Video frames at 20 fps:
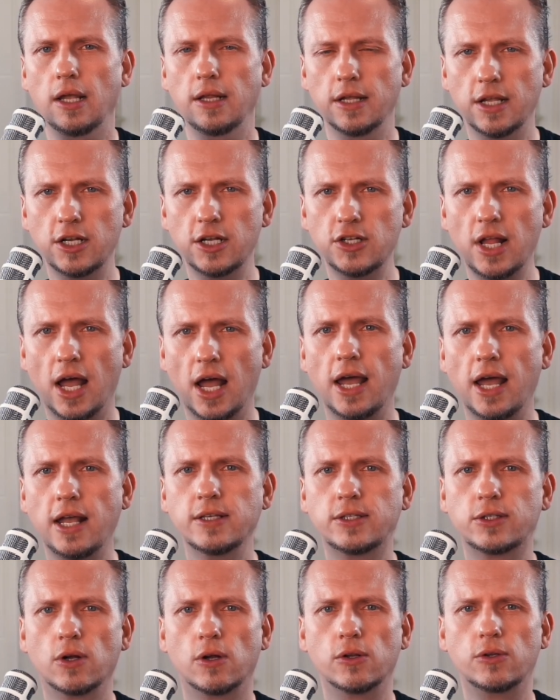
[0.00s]
In addition, I
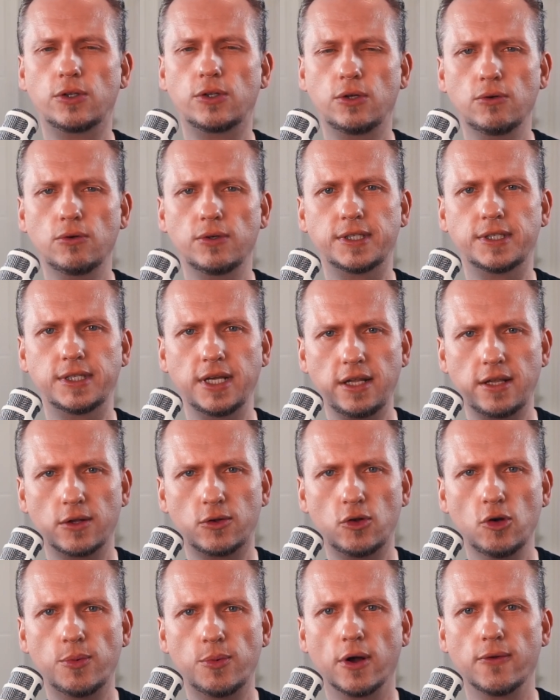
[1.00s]
installed two
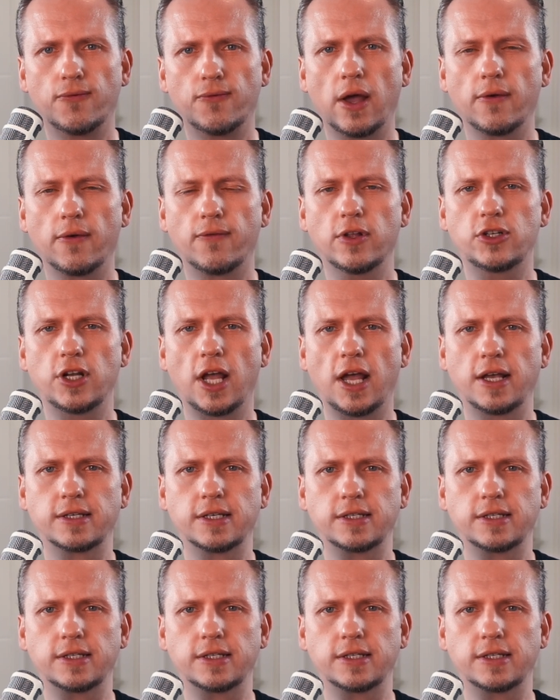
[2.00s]
SATA 2.5 inch